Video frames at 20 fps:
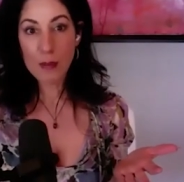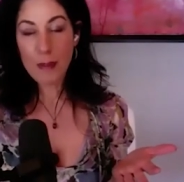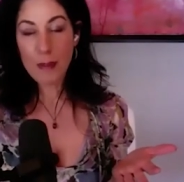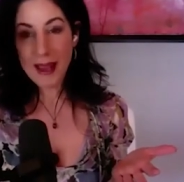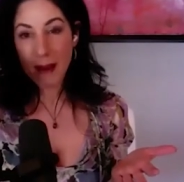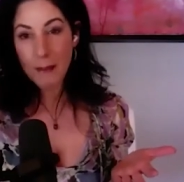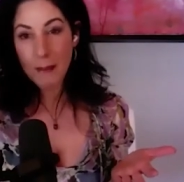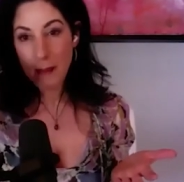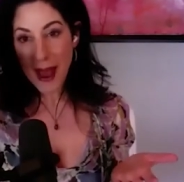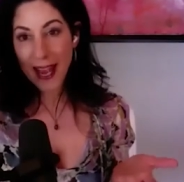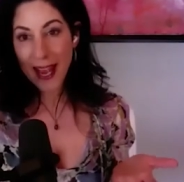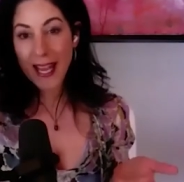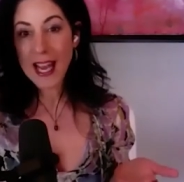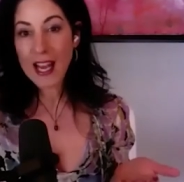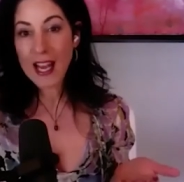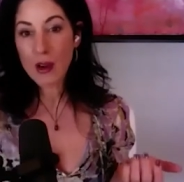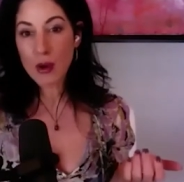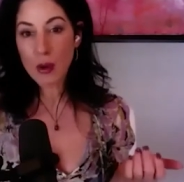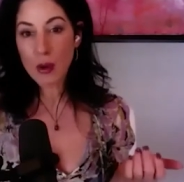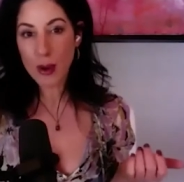Be,
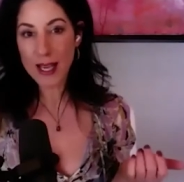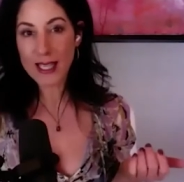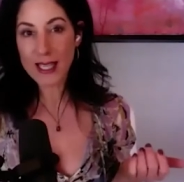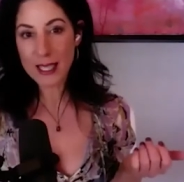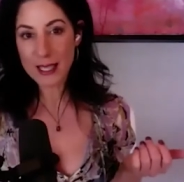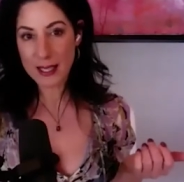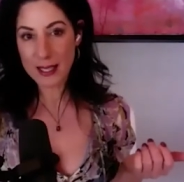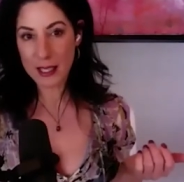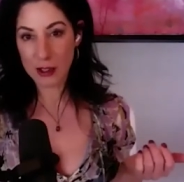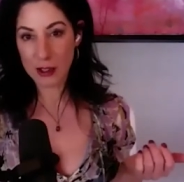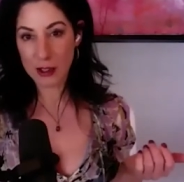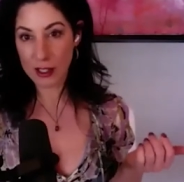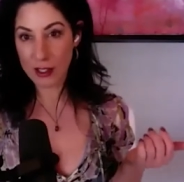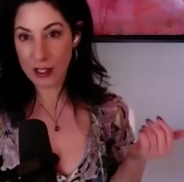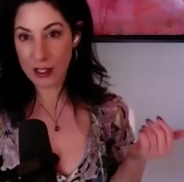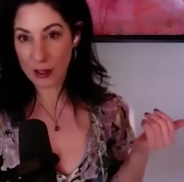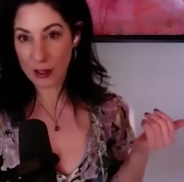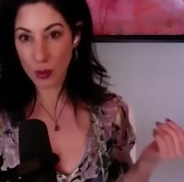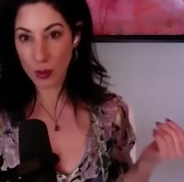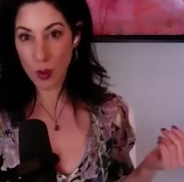making quick
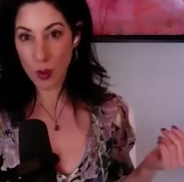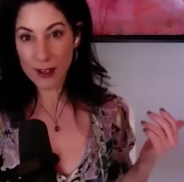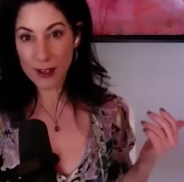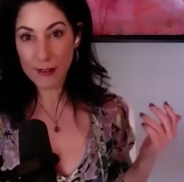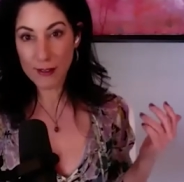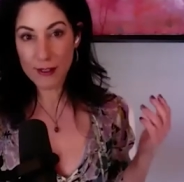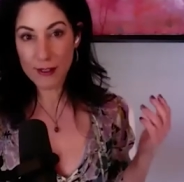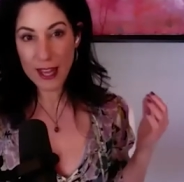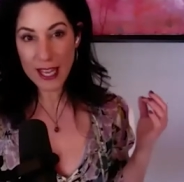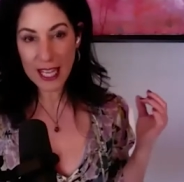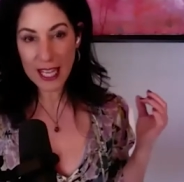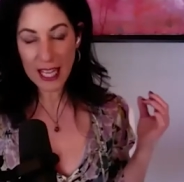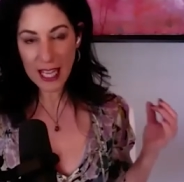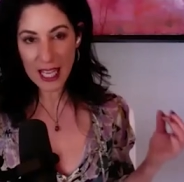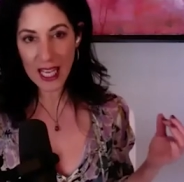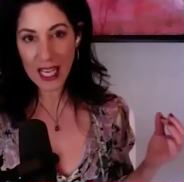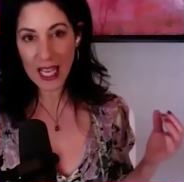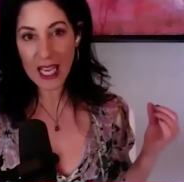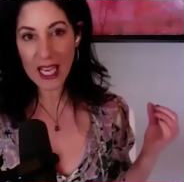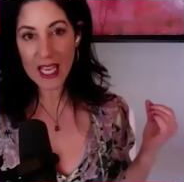decisions is one of the
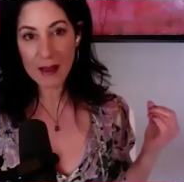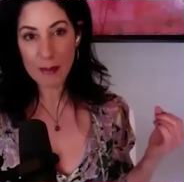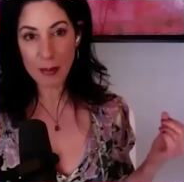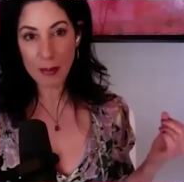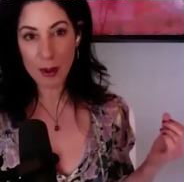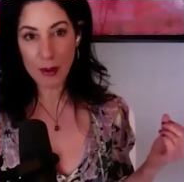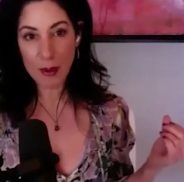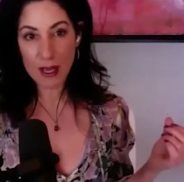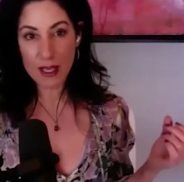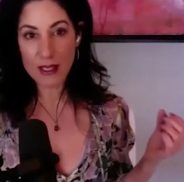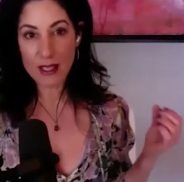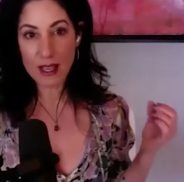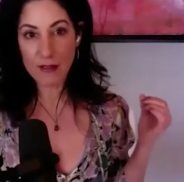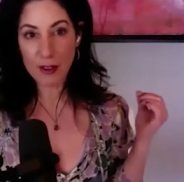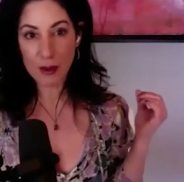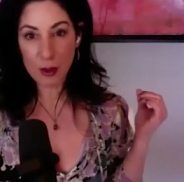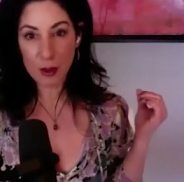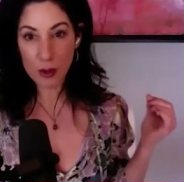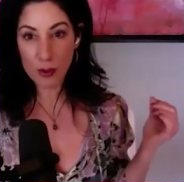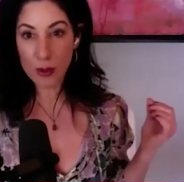key components
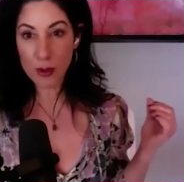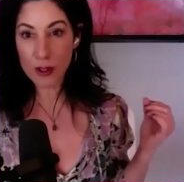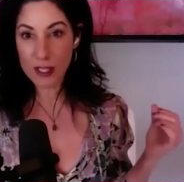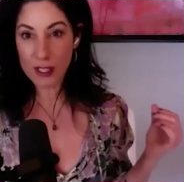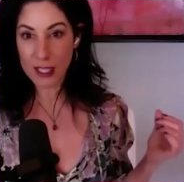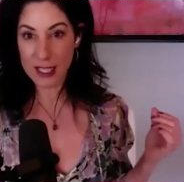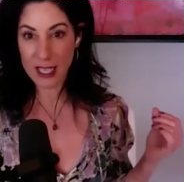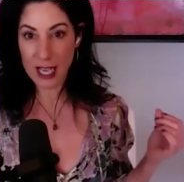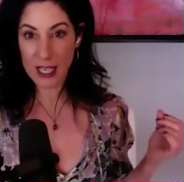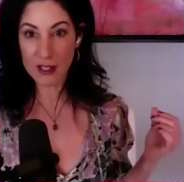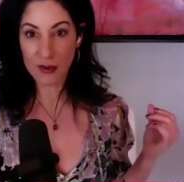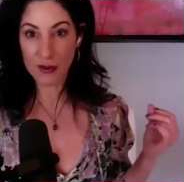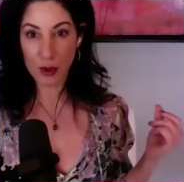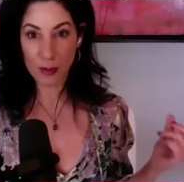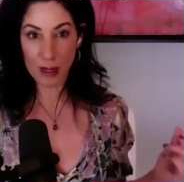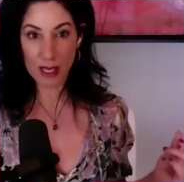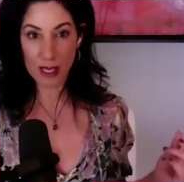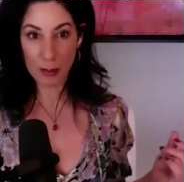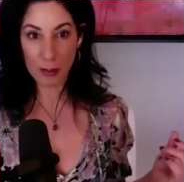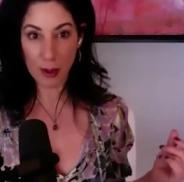of uber
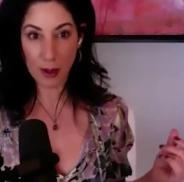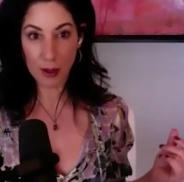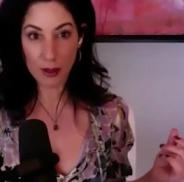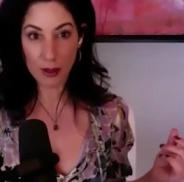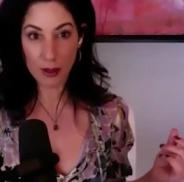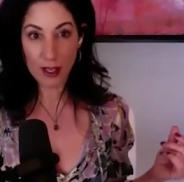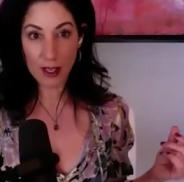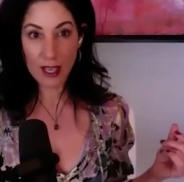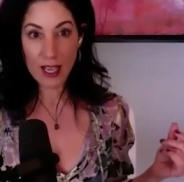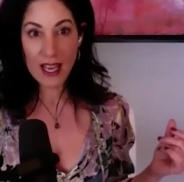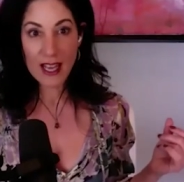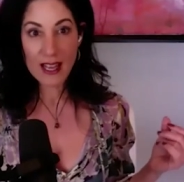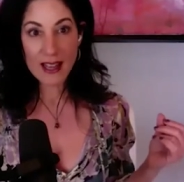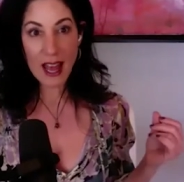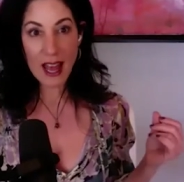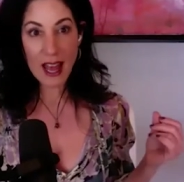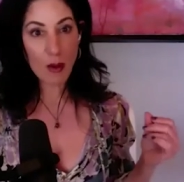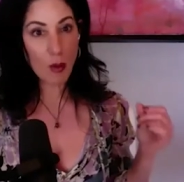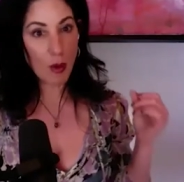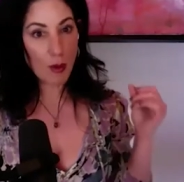successful people.
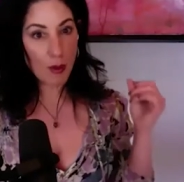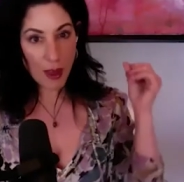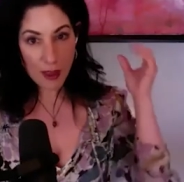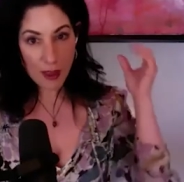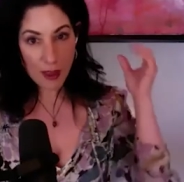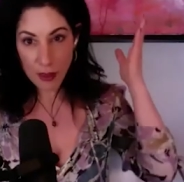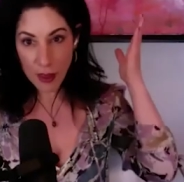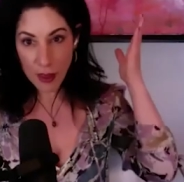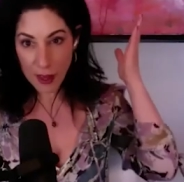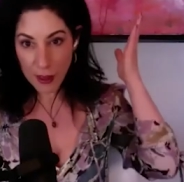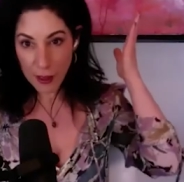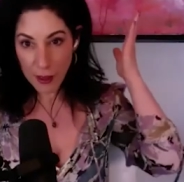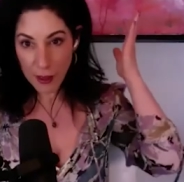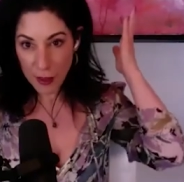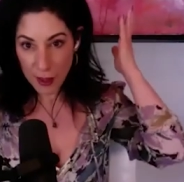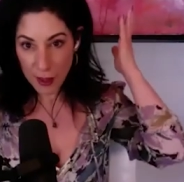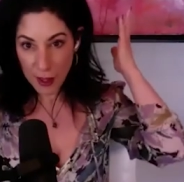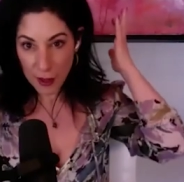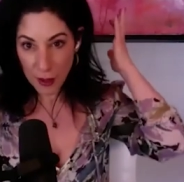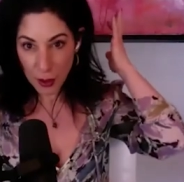Like the, the,
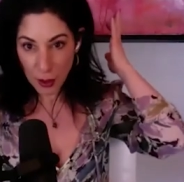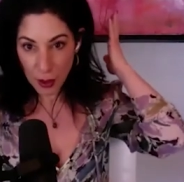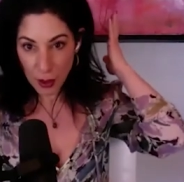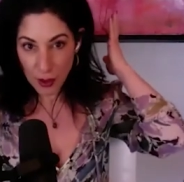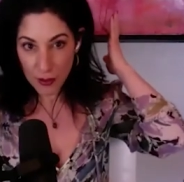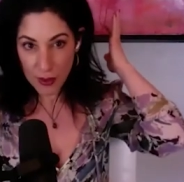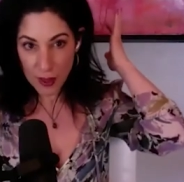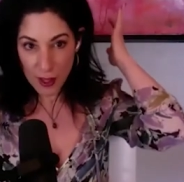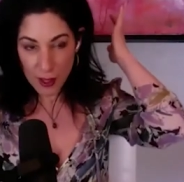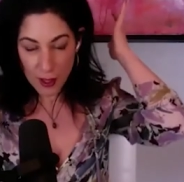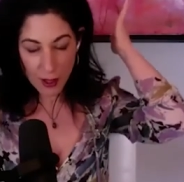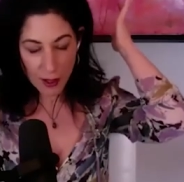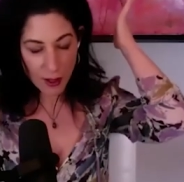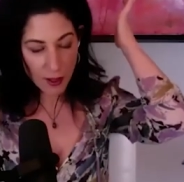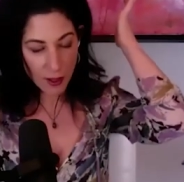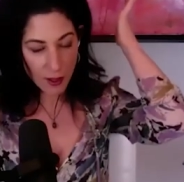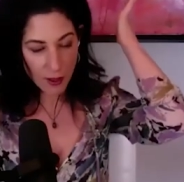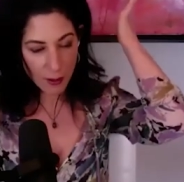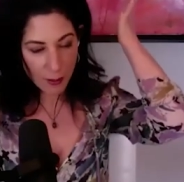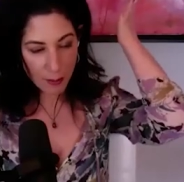the,
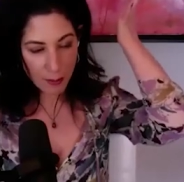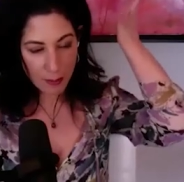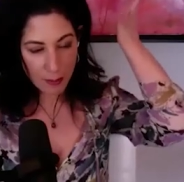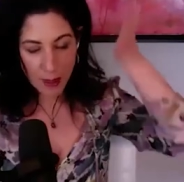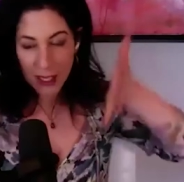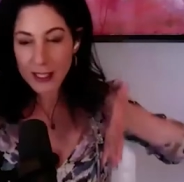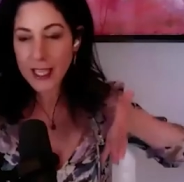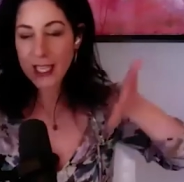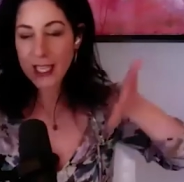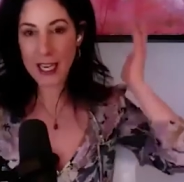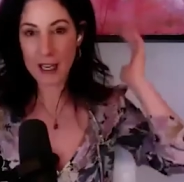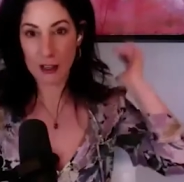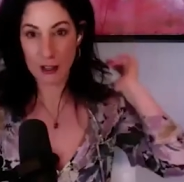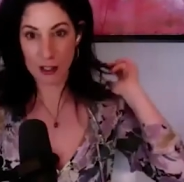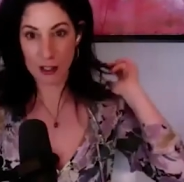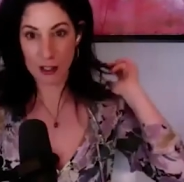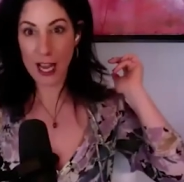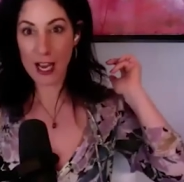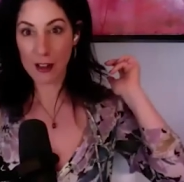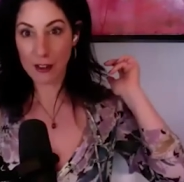the
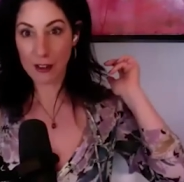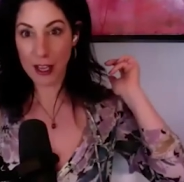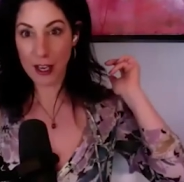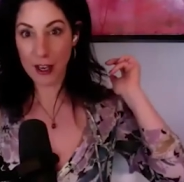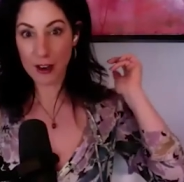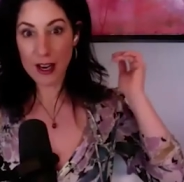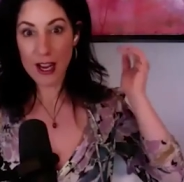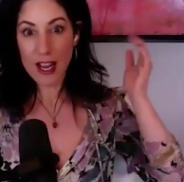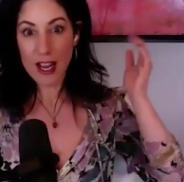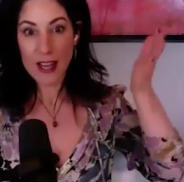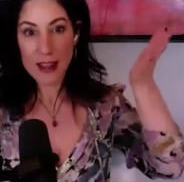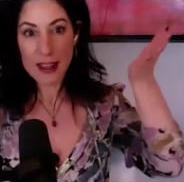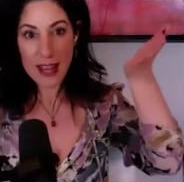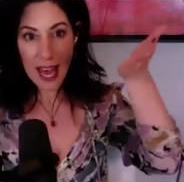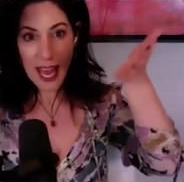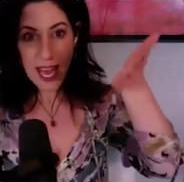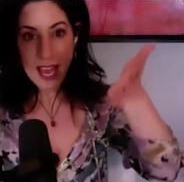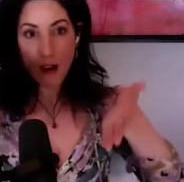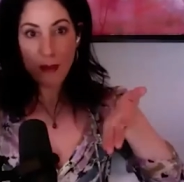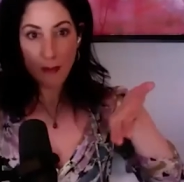billionaires out there,
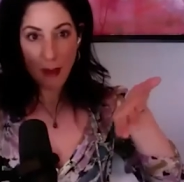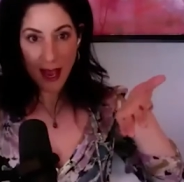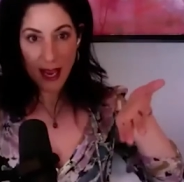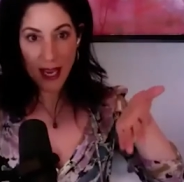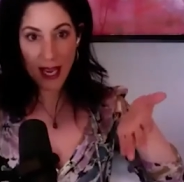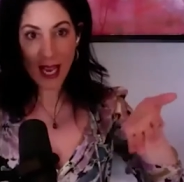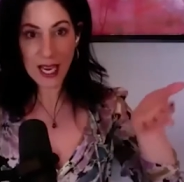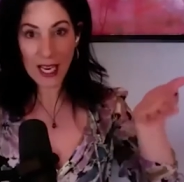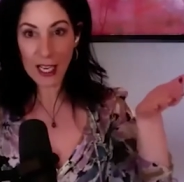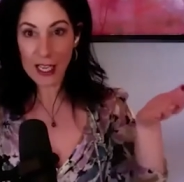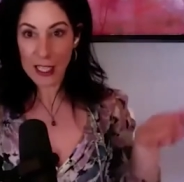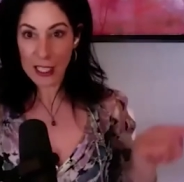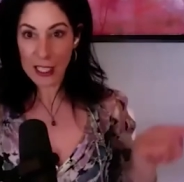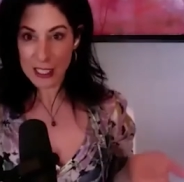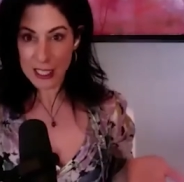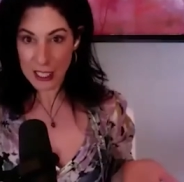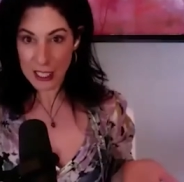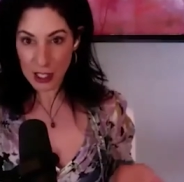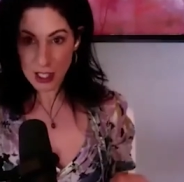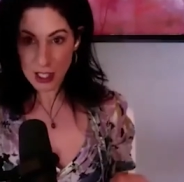they are making
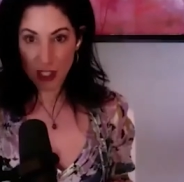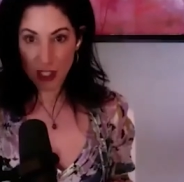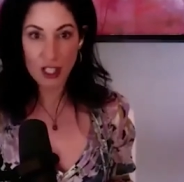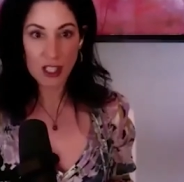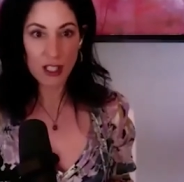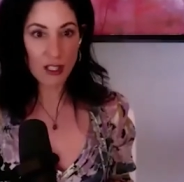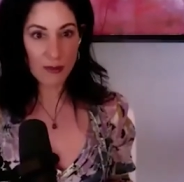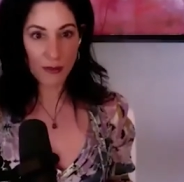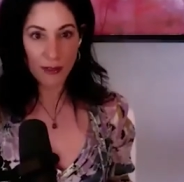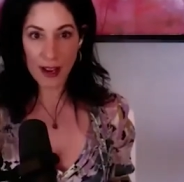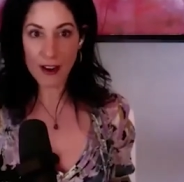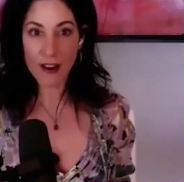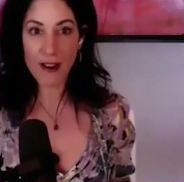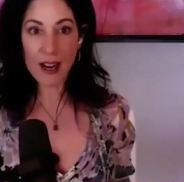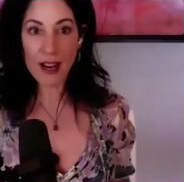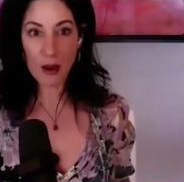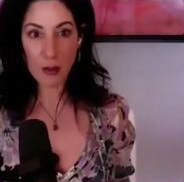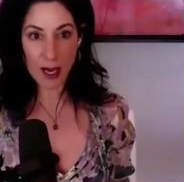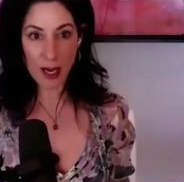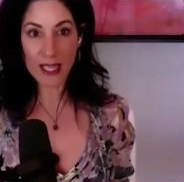decisions
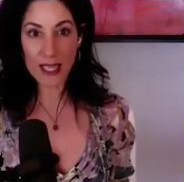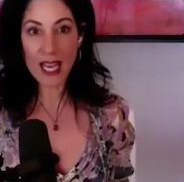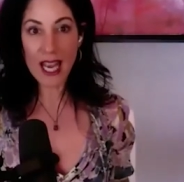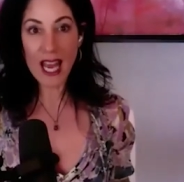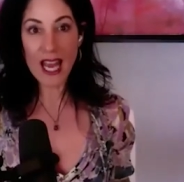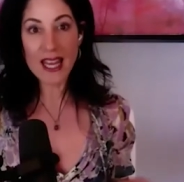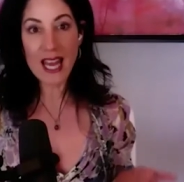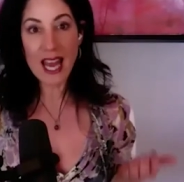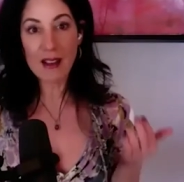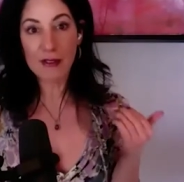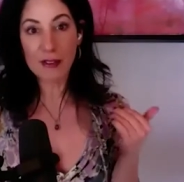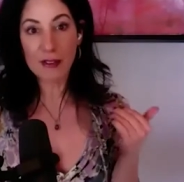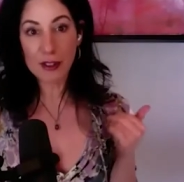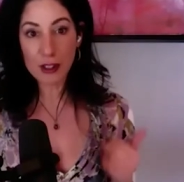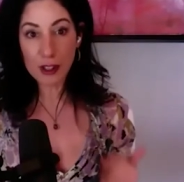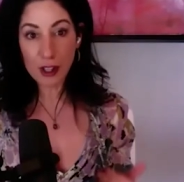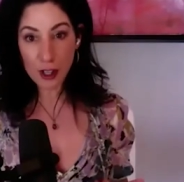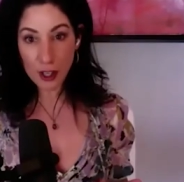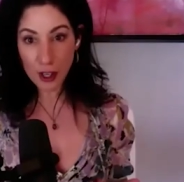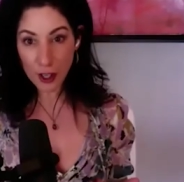very quickly, and they've
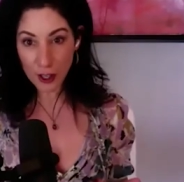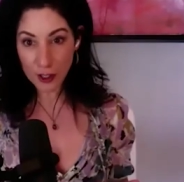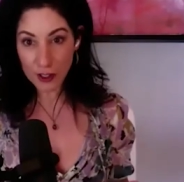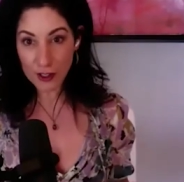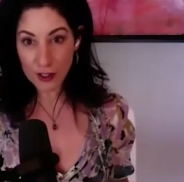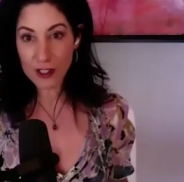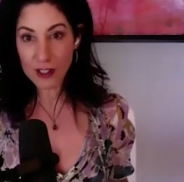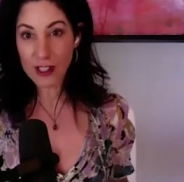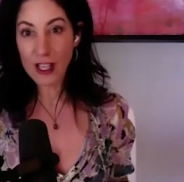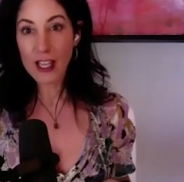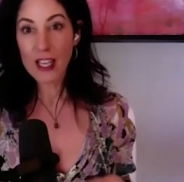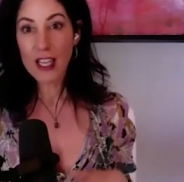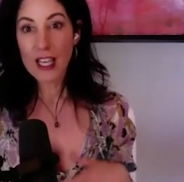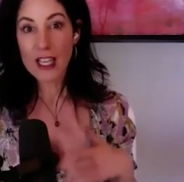learned